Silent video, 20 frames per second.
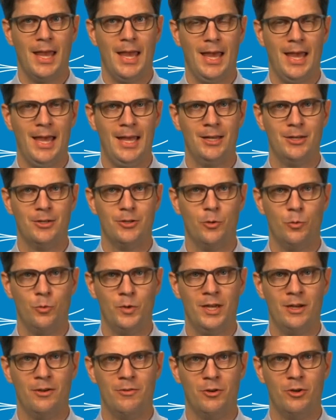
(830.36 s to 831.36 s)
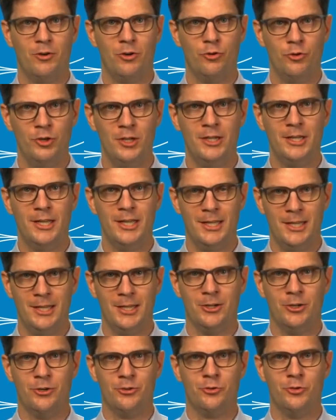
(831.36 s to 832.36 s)
and we are really
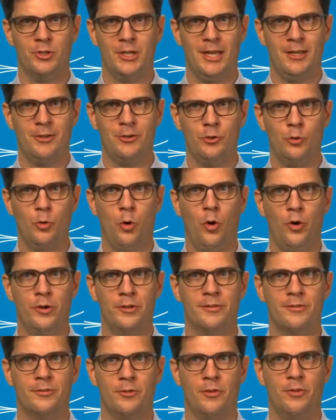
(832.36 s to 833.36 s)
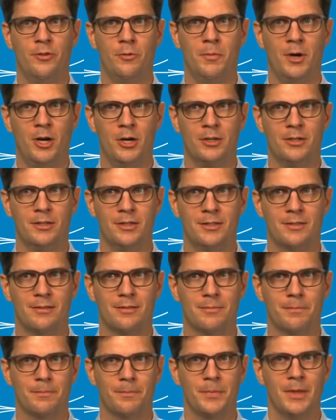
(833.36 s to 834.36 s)
eager to get new hoists on the
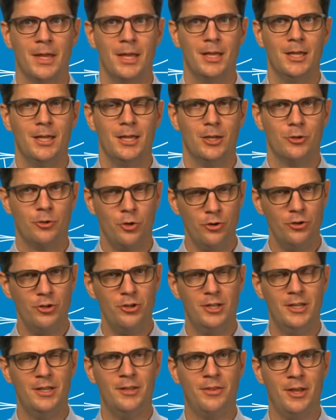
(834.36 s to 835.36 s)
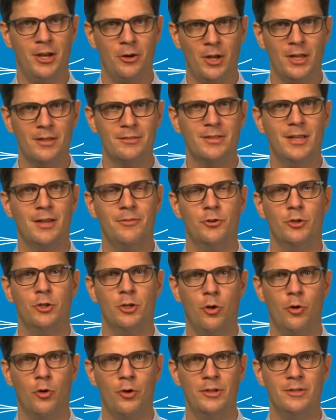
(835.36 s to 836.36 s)
market. Currently, there are
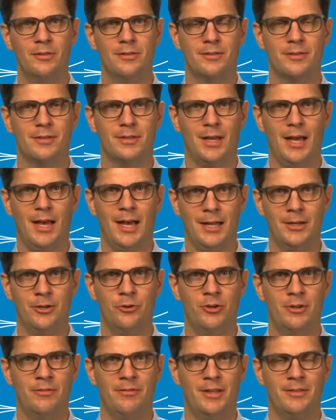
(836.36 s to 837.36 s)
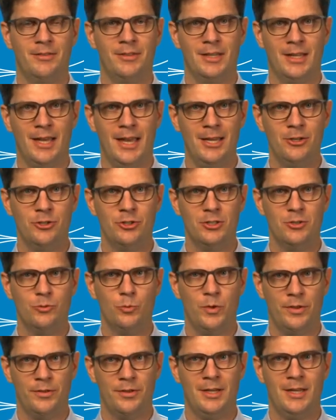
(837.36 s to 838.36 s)
several hoists under investigation
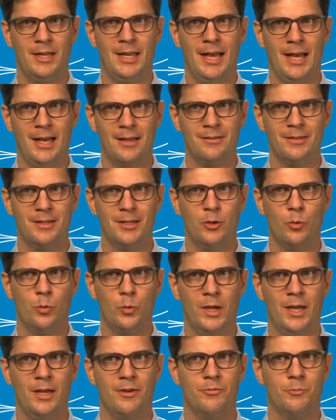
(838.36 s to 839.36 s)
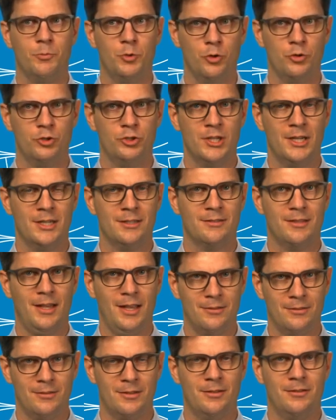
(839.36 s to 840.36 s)
within EASA. We have projects,
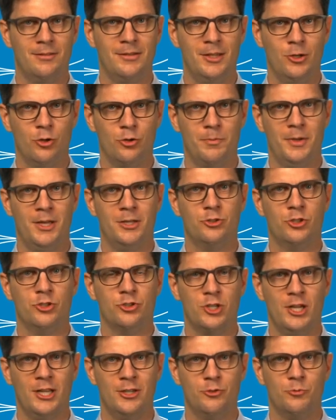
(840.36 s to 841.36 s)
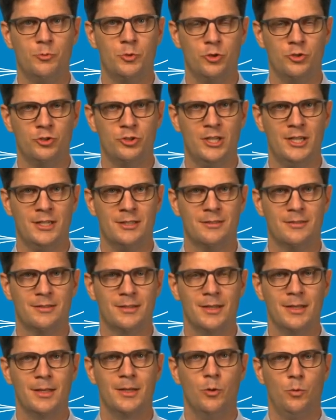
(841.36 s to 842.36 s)
STC or major change projects.
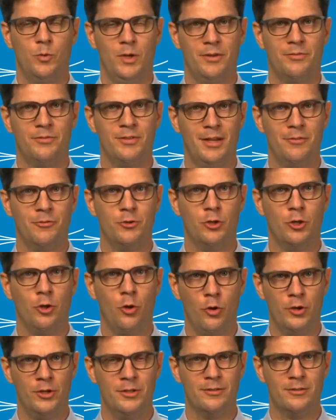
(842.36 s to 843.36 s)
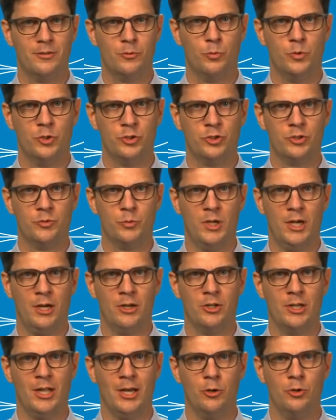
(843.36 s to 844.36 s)
We have several hoists which we
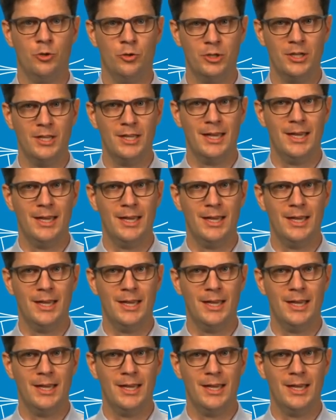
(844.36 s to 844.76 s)
are now looking